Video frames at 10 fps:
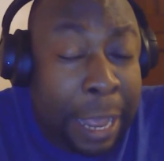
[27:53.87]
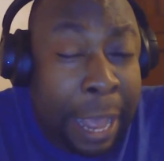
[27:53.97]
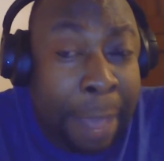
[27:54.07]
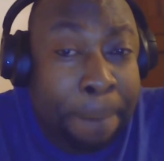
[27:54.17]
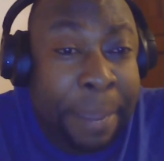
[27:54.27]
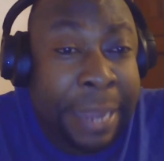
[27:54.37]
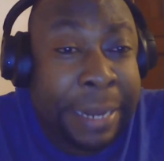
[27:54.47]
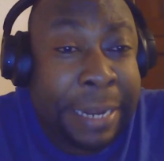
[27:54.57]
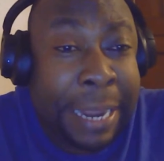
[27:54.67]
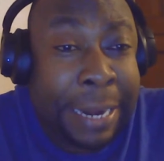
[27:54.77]

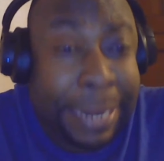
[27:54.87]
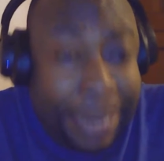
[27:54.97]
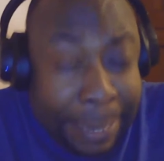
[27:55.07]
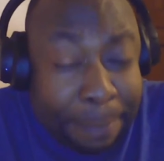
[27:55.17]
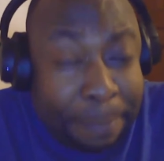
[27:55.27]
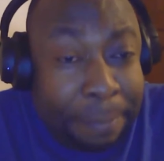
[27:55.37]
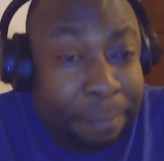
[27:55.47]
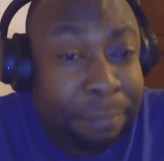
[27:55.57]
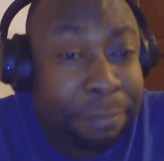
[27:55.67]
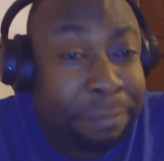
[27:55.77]
Append their name,
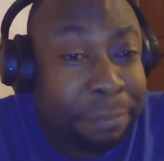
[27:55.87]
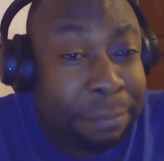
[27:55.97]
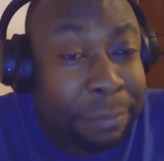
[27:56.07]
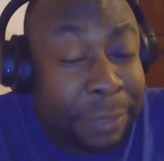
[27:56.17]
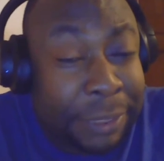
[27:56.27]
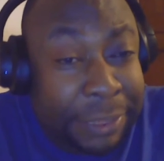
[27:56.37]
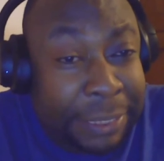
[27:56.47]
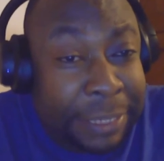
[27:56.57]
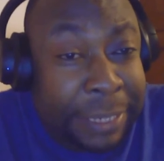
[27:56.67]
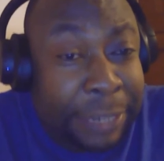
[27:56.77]

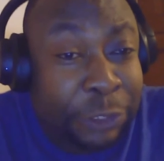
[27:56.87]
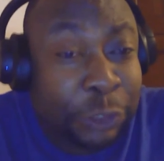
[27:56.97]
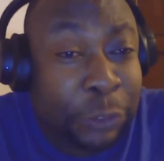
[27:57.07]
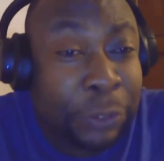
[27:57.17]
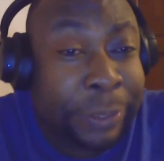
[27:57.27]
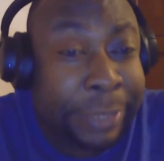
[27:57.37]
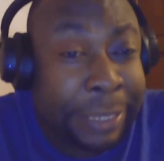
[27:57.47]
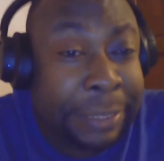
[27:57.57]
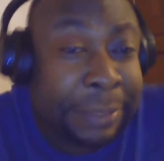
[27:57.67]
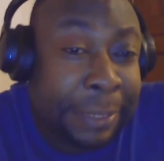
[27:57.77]
signature,
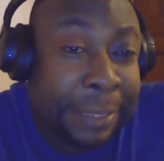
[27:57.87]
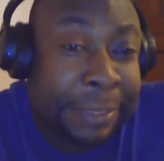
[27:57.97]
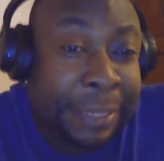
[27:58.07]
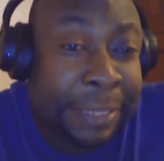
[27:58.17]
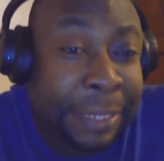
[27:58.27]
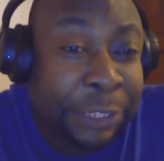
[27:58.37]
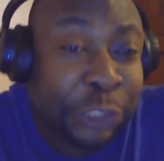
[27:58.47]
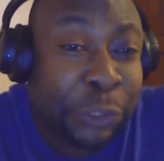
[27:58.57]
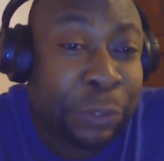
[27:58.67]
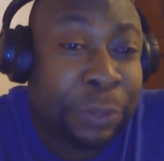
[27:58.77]
date,
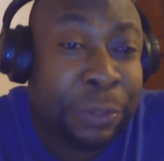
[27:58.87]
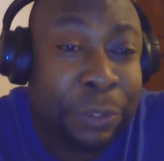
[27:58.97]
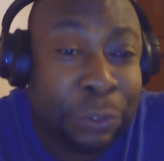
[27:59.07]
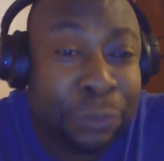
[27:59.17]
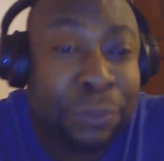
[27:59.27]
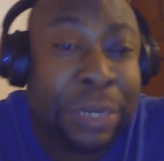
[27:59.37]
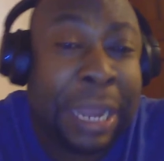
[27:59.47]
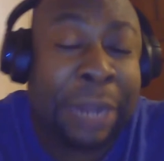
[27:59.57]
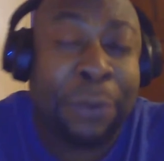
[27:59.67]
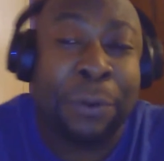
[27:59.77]
designation. Do
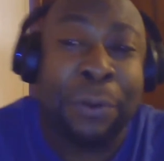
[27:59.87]
that on